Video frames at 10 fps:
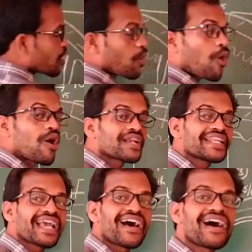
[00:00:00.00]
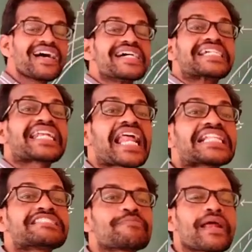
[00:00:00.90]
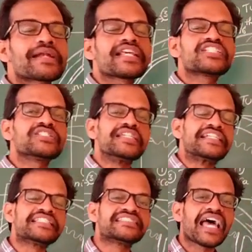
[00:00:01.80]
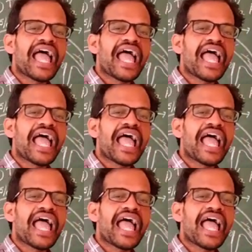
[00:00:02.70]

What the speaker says: The cornea transplantation, it is